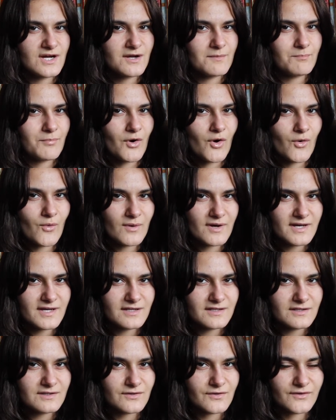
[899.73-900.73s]

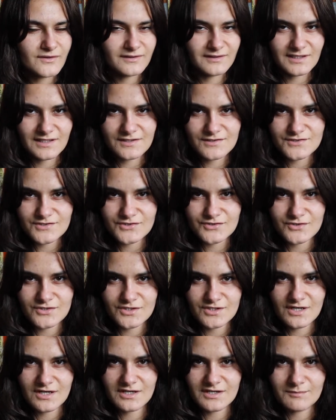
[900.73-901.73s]
Poet or Letters to a
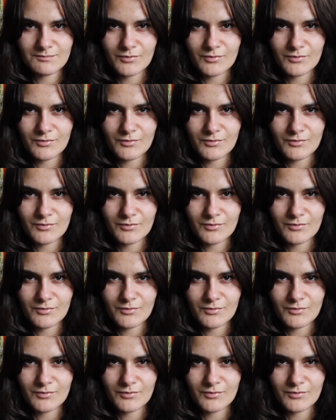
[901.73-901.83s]
Young